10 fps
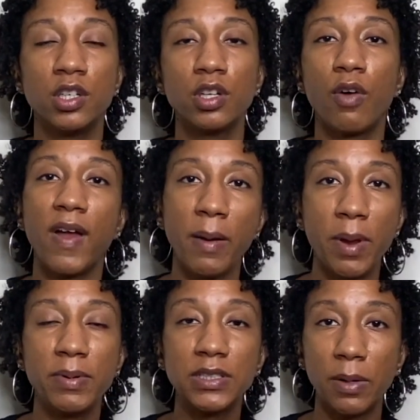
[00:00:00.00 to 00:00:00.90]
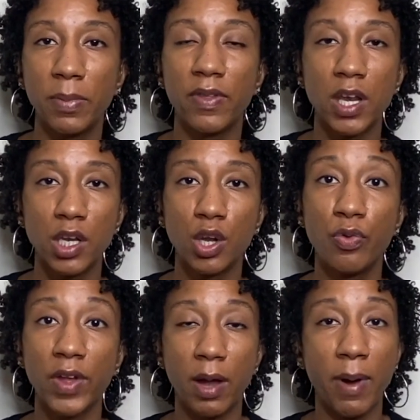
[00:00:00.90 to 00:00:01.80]
So that may be something that you
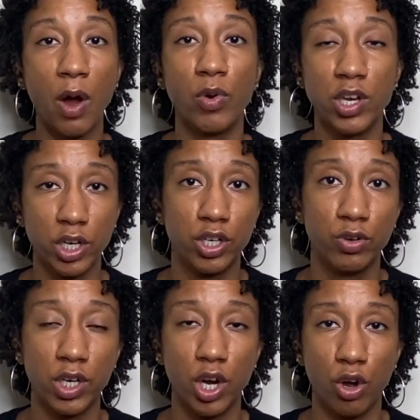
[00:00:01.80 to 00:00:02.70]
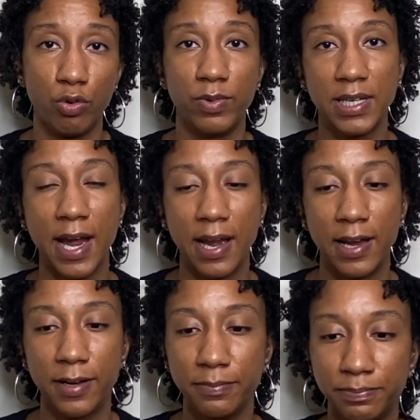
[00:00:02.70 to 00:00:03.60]
think about when you're doing your own
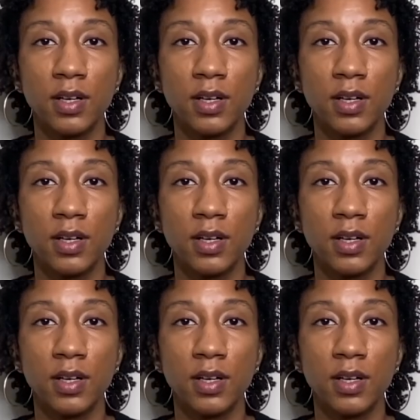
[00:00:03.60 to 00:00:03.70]
retightening.